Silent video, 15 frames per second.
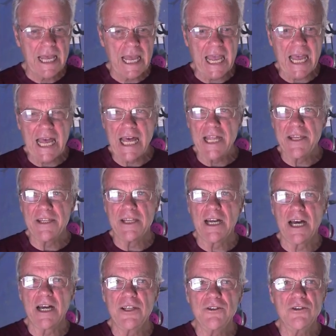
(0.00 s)
and
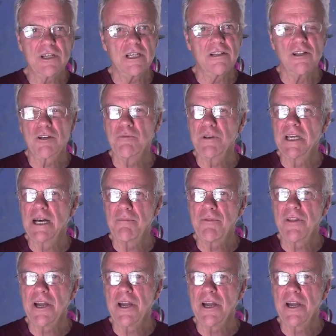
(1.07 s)
you can look me up